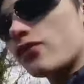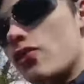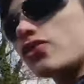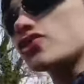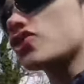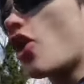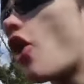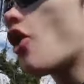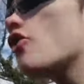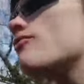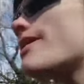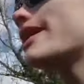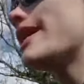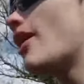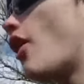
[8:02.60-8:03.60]
noticed how
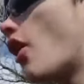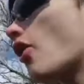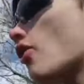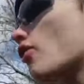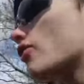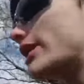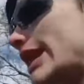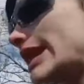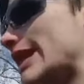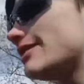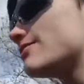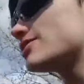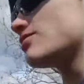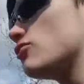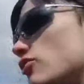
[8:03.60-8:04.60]
many horror
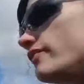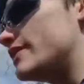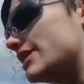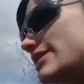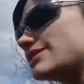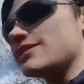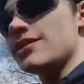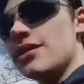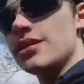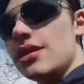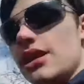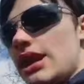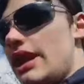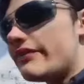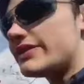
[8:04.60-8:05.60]
games, movies,
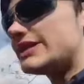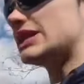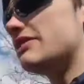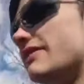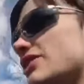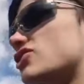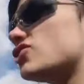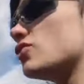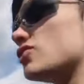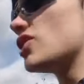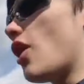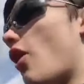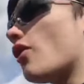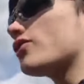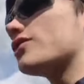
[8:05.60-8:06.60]
even TV shows that
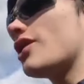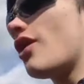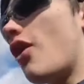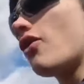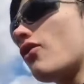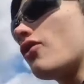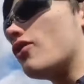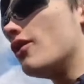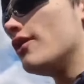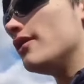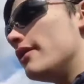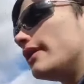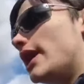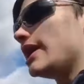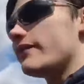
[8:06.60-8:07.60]
aren't horror,
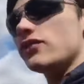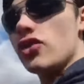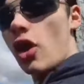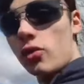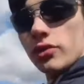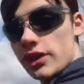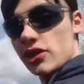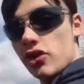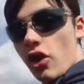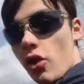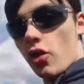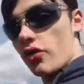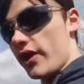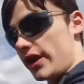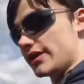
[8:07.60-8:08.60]
even non-related
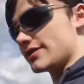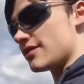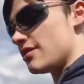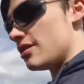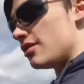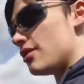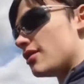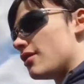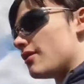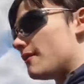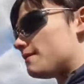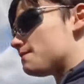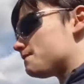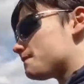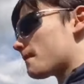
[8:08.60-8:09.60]
horror things,
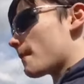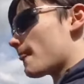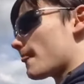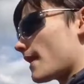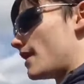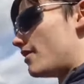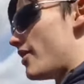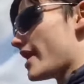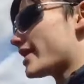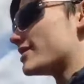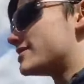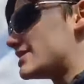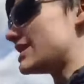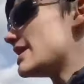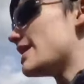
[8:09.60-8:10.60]
they
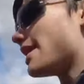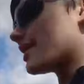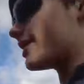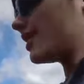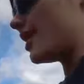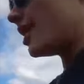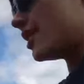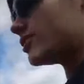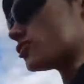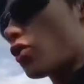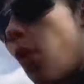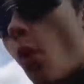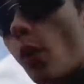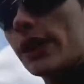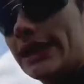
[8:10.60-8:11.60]
can take
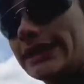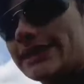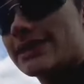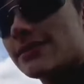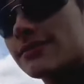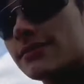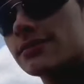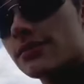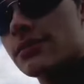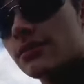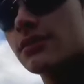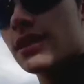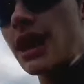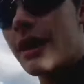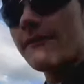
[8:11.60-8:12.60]
toys
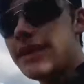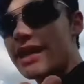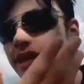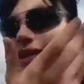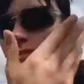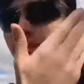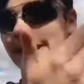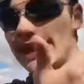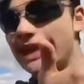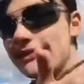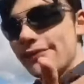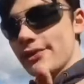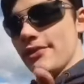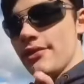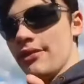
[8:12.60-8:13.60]
and make them
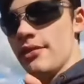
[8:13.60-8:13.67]
evil?